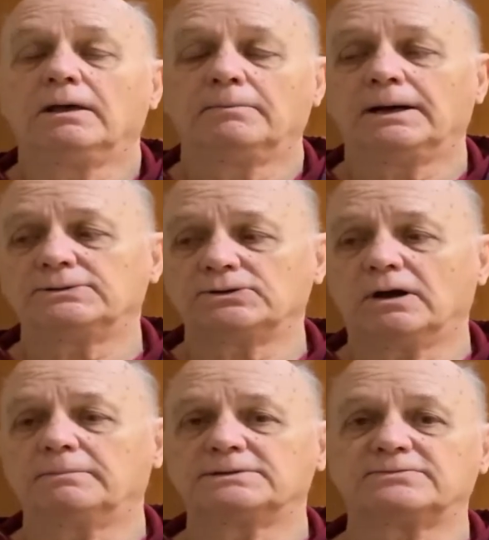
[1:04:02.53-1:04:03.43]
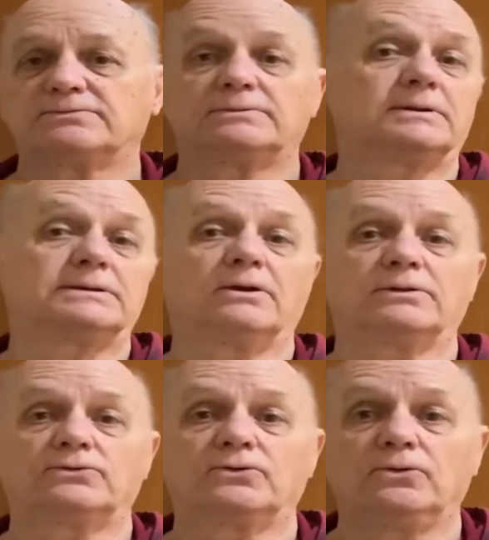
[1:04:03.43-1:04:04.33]
My job is to tell
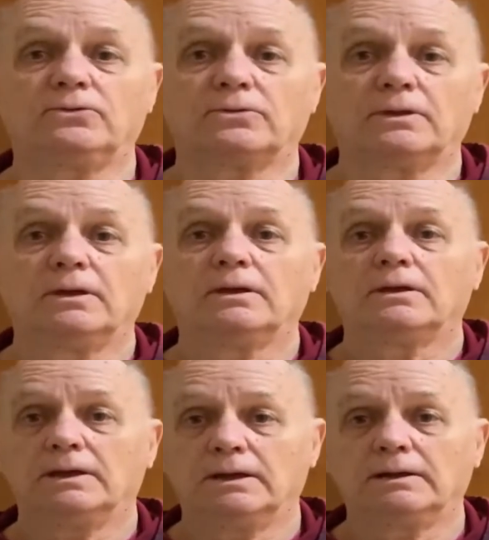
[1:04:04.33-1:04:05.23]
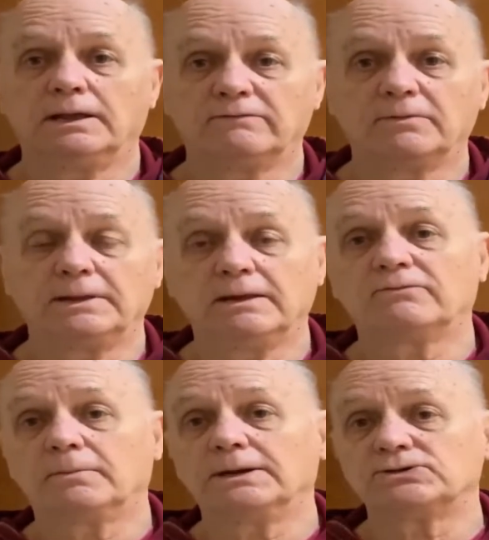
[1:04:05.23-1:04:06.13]
the truth and give them the
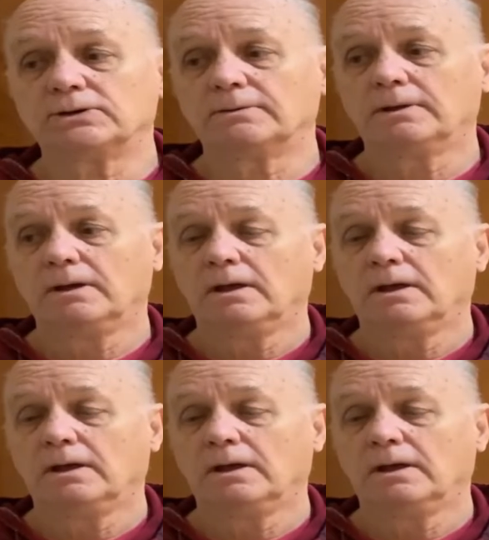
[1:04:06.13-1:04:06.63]
information.